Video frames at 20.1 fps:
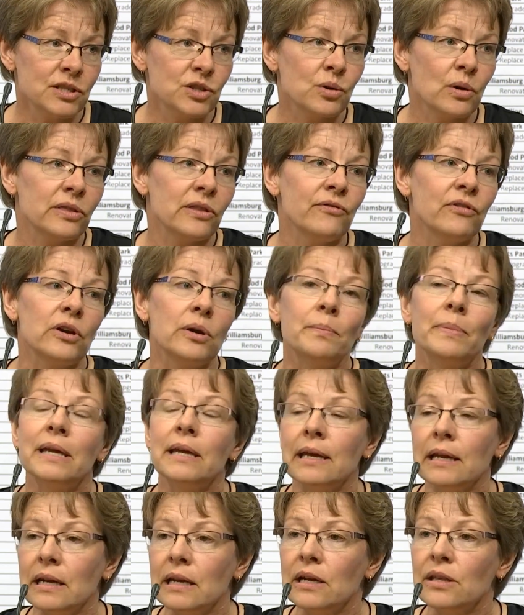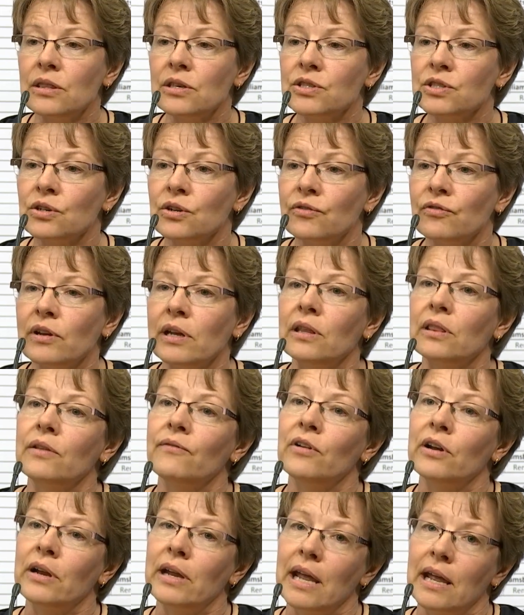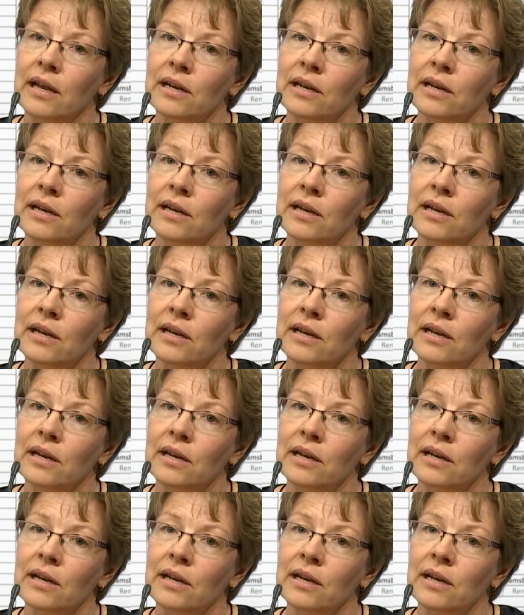So at the very beginning of the survey and the very